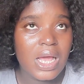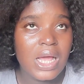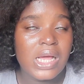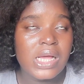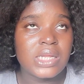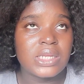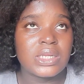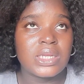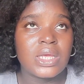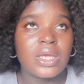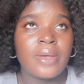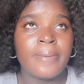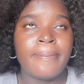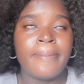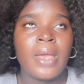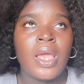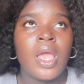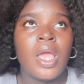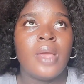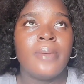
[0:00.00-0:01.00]
and then
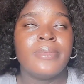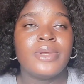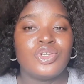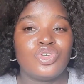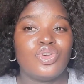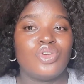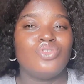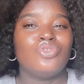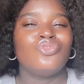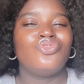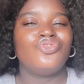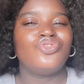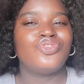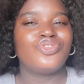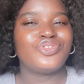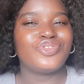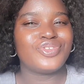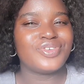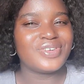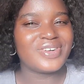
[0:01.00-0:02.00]
make sure you
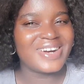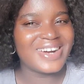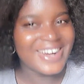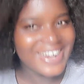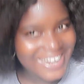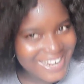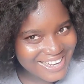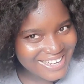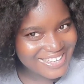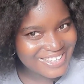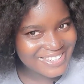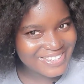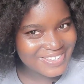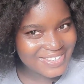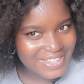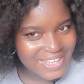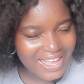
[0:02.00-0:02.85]
try.